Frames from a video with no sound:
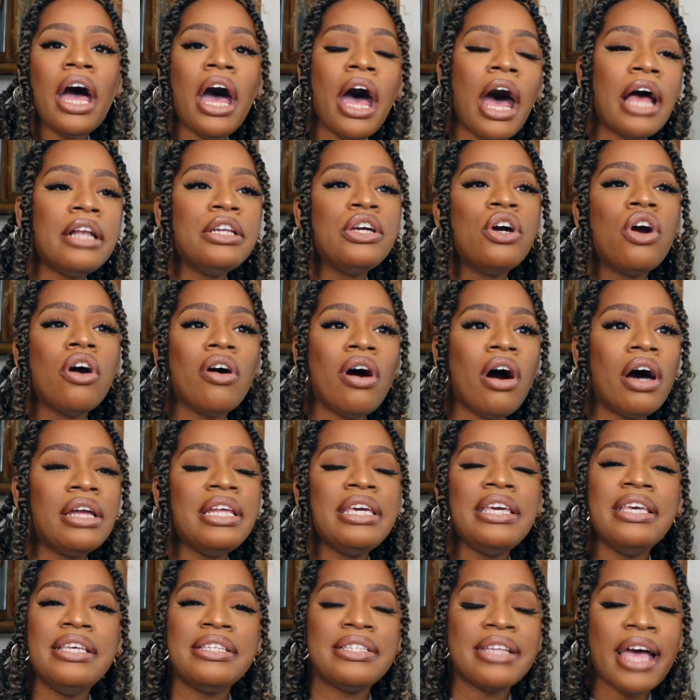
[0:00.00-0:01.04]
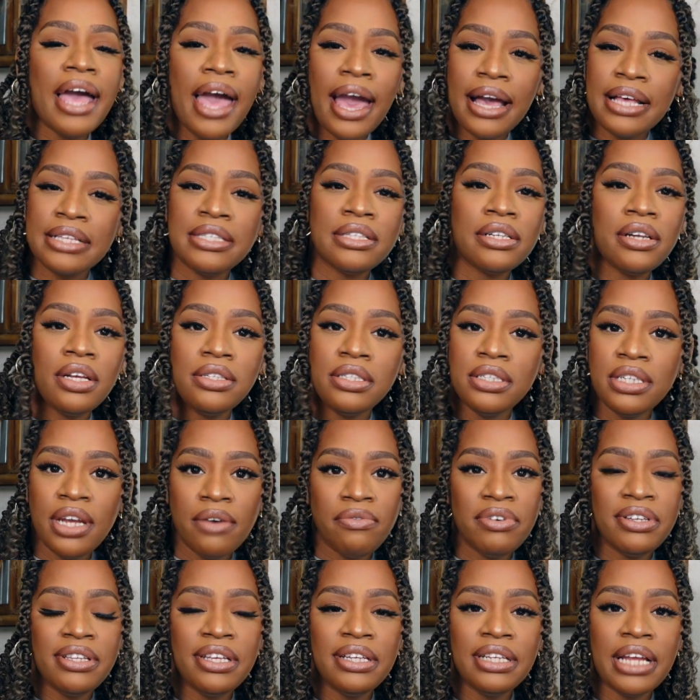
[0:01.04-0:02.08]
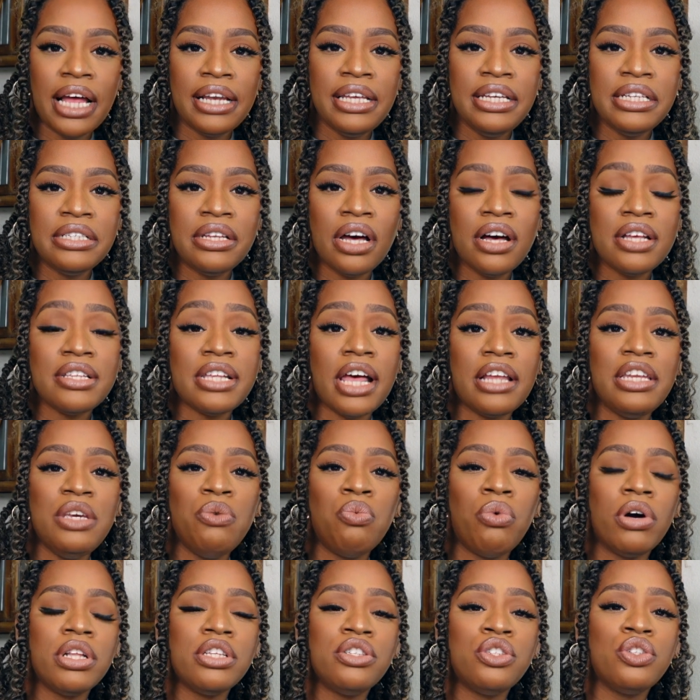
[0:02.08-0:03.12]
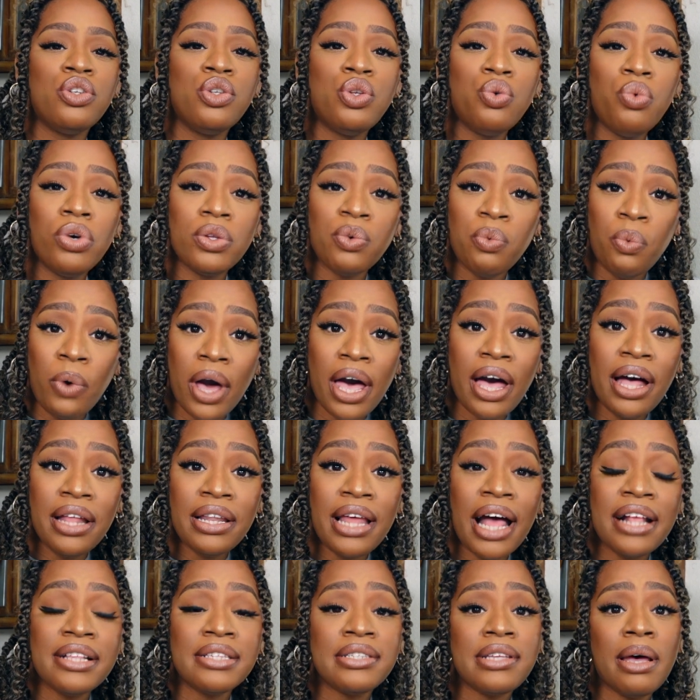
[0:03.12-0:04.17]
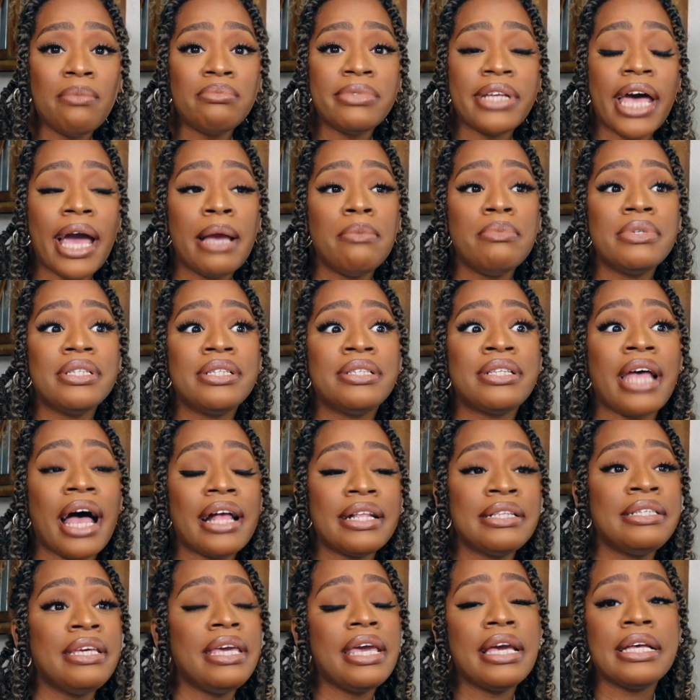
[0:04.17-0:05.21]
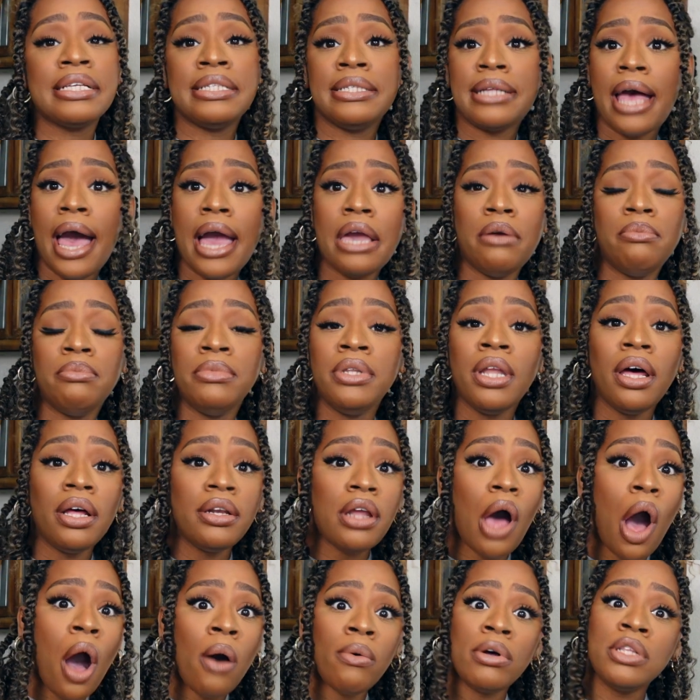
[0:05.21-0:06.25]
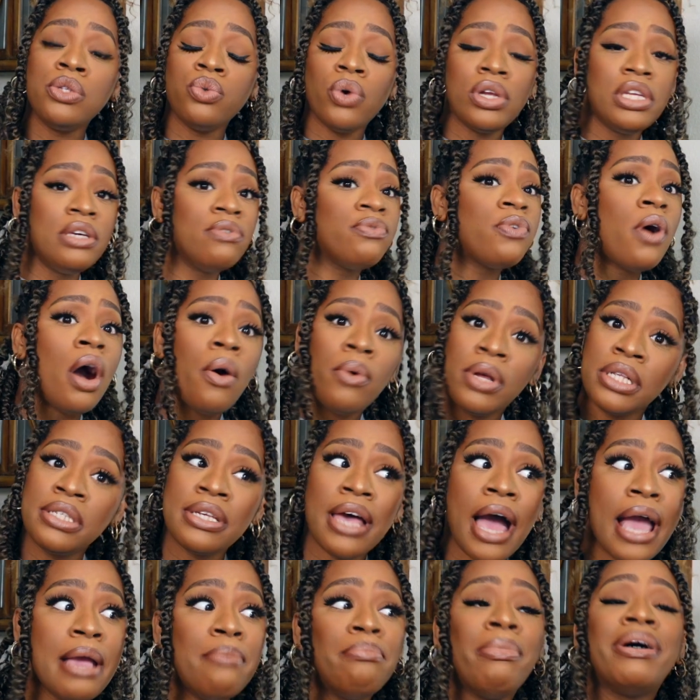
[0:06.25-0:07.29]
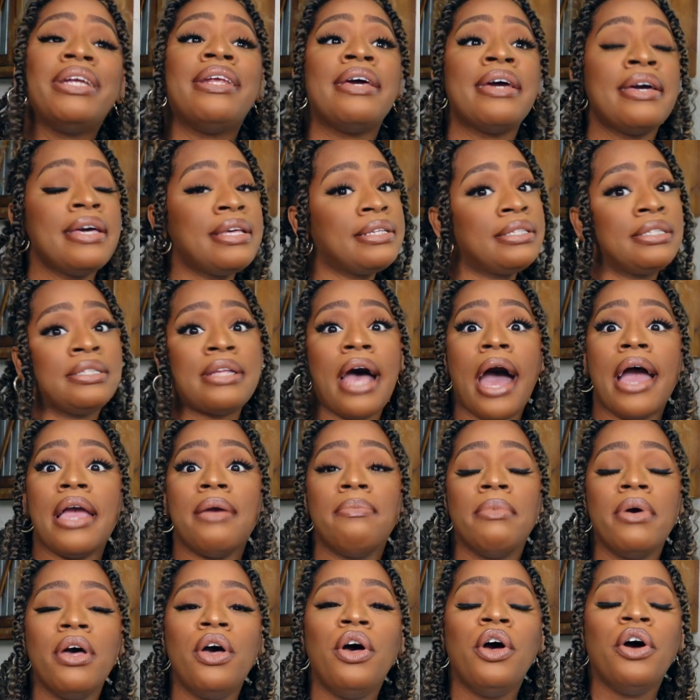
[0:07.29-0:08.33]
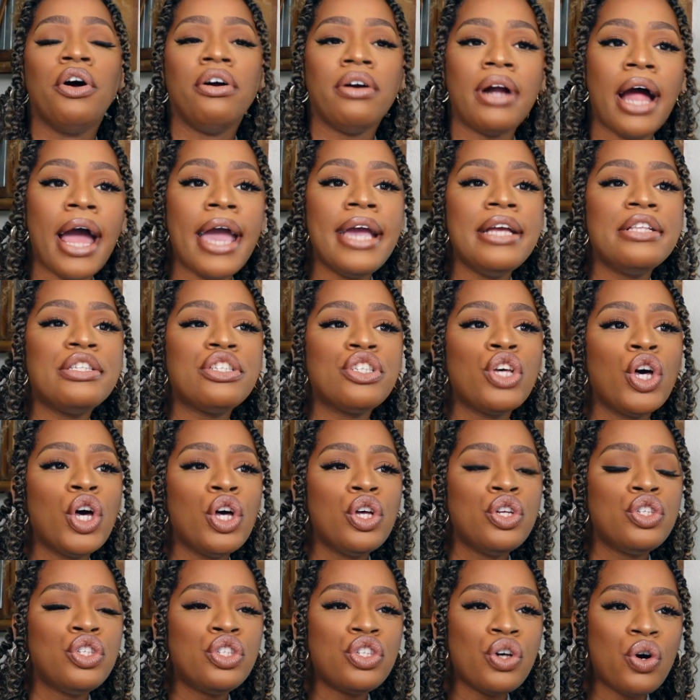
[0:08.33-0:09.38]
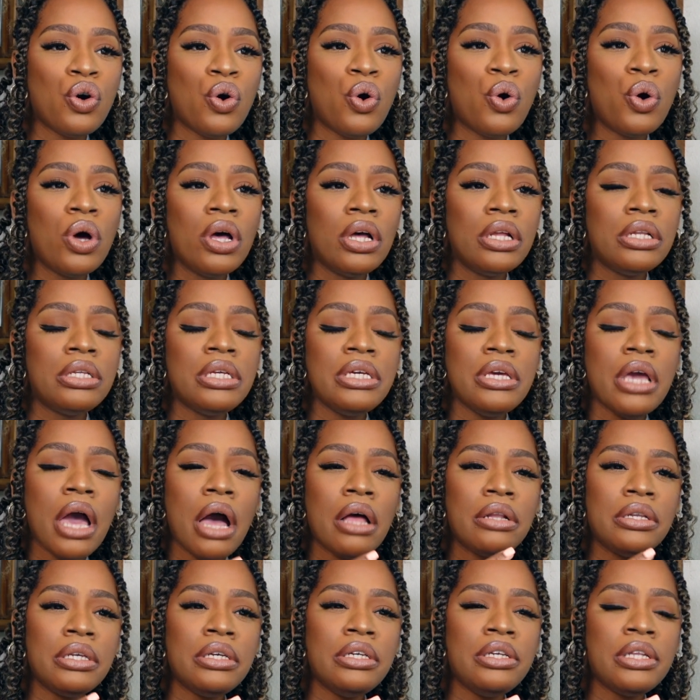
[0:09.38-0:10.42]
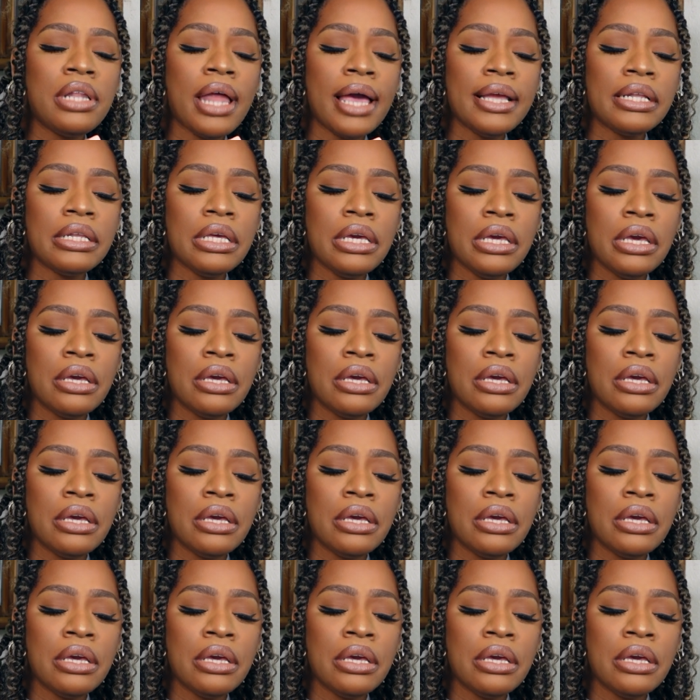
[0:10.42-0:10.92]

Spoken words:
and God, he's excellent in everything that he does, and he wants to do it well, and sometimes that takes time. Not our 24-hour time, but his time, right? So the right